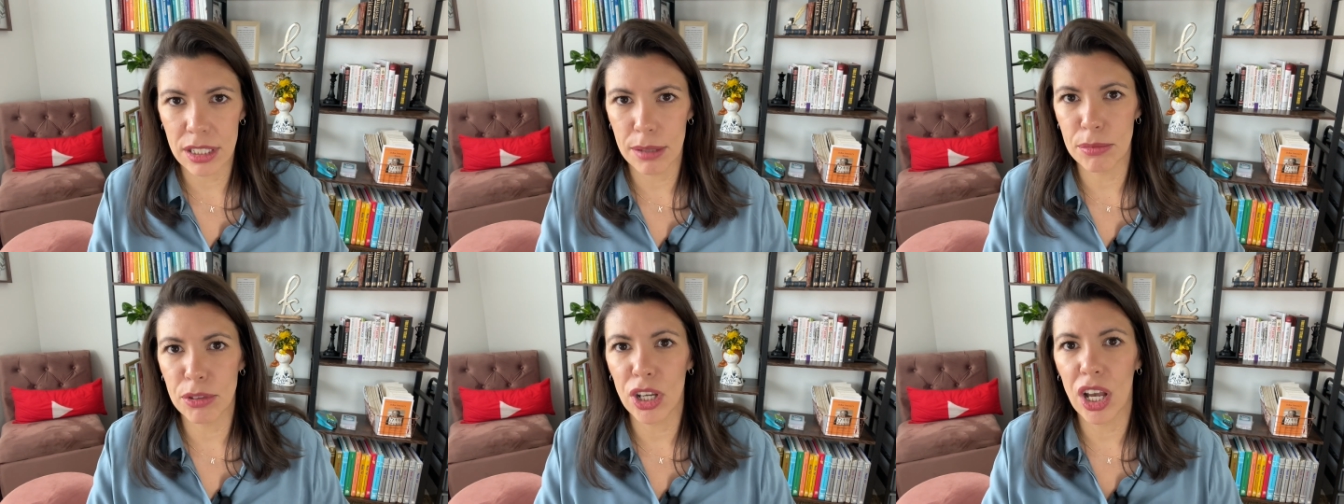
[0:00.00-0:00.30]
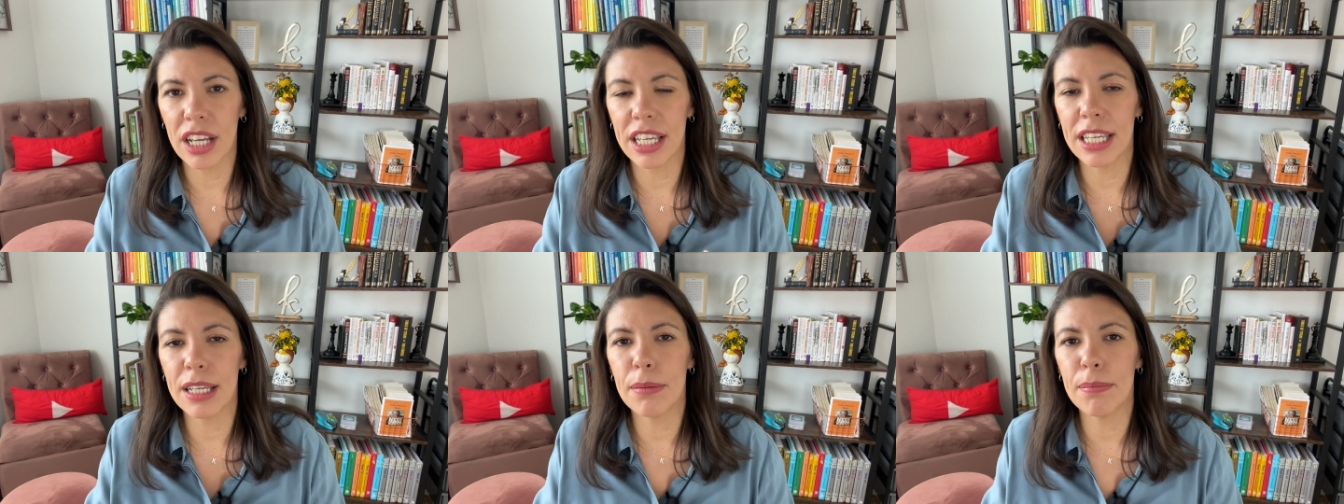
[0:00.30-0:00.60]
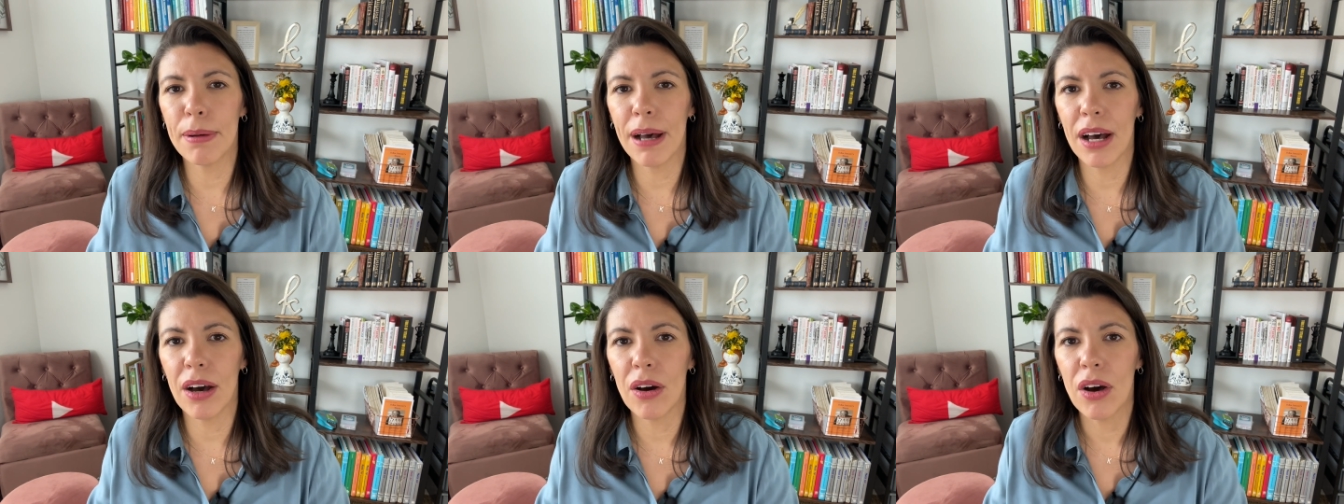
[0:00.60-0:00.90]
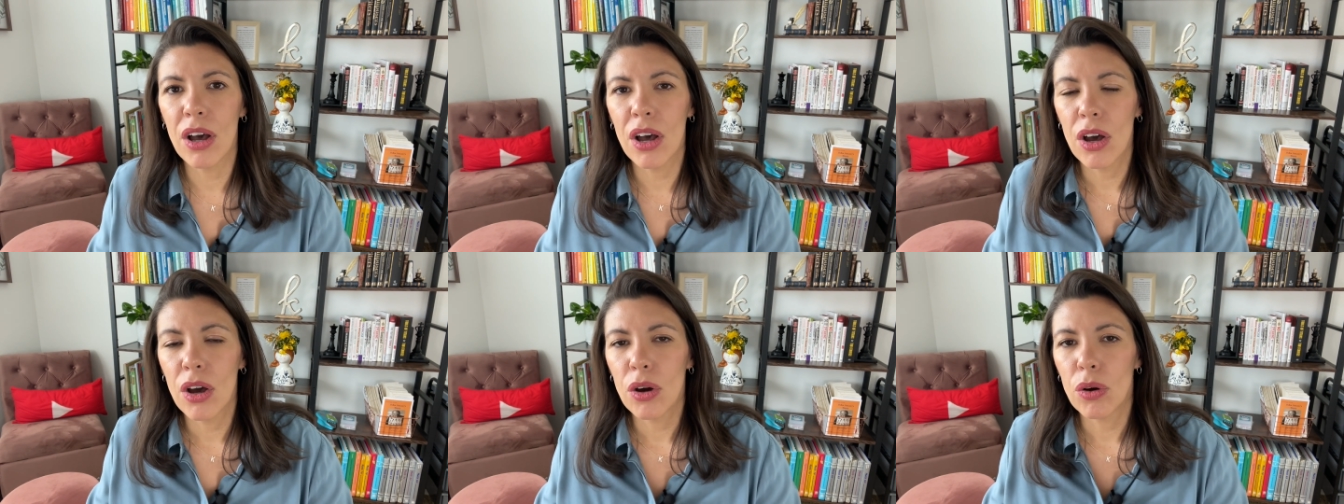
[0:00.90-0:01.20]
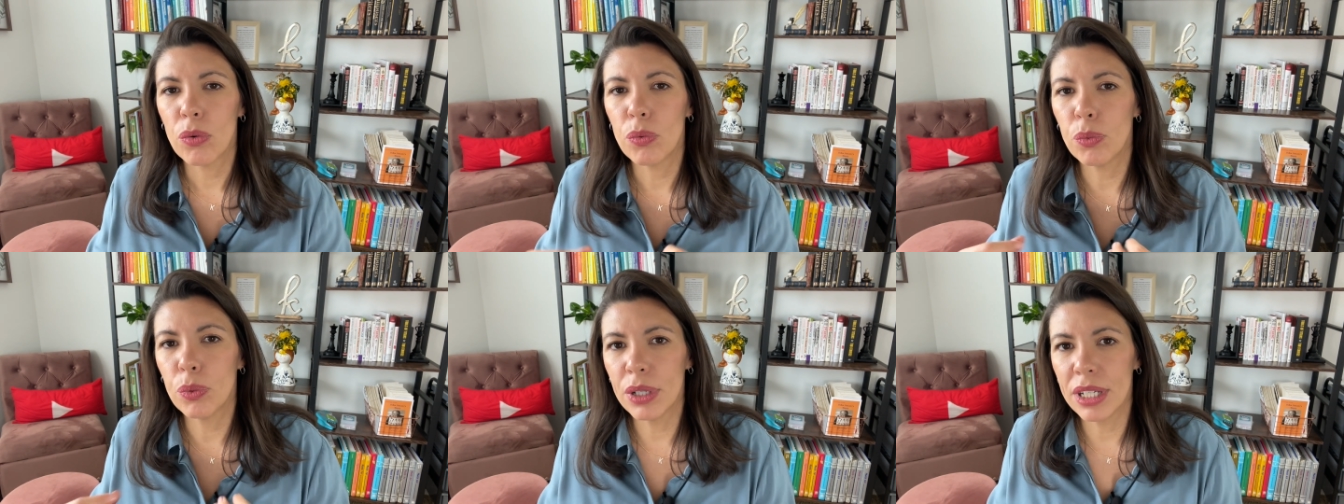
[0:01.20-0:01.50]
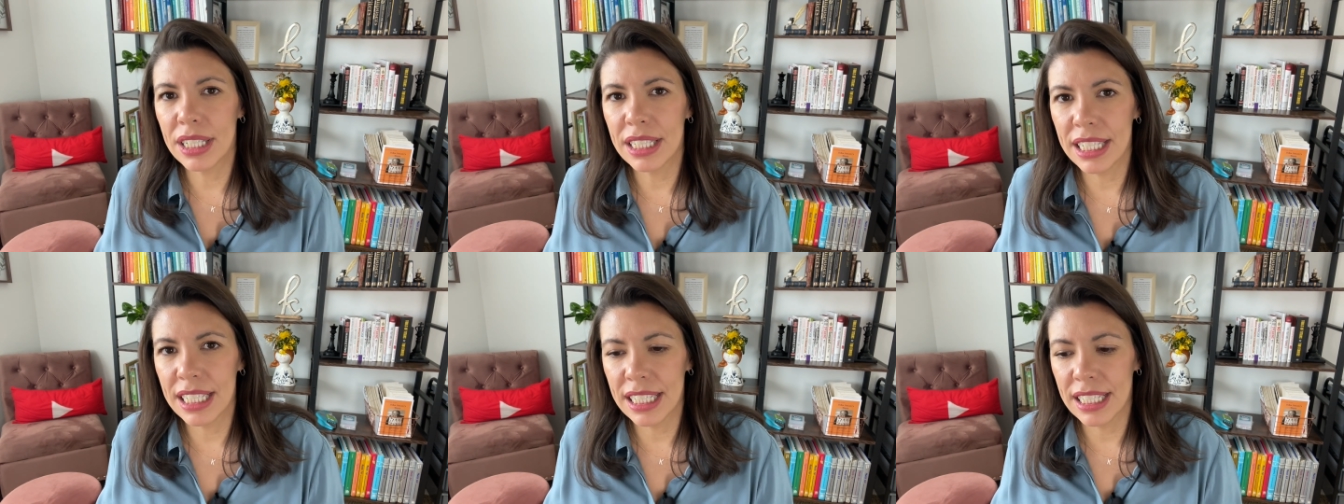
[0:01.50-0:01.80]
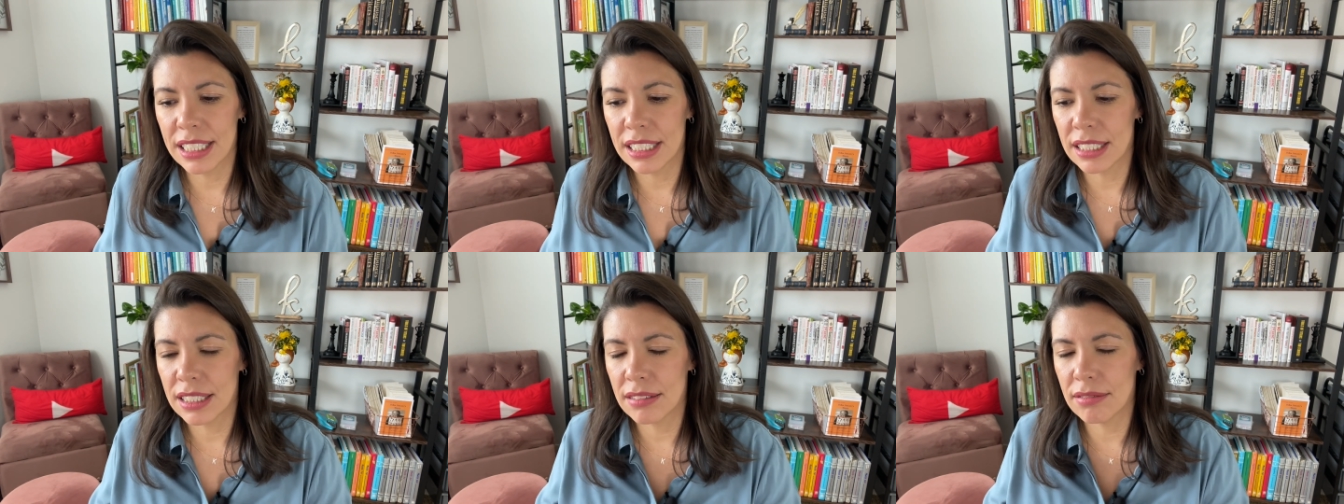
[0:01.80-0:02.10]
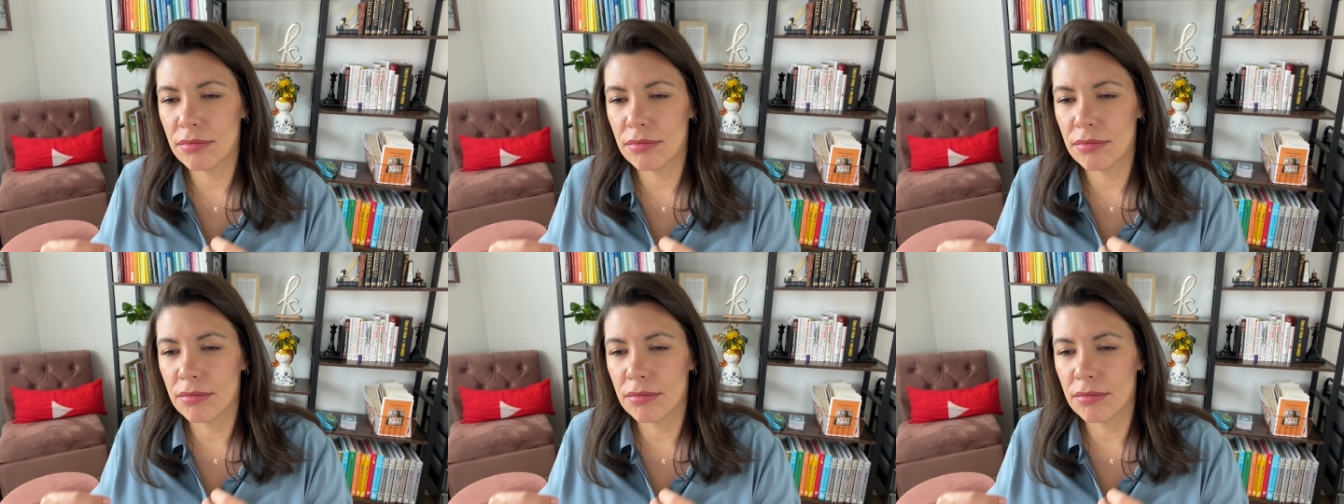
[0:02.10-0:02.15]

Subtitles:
I'm talking about really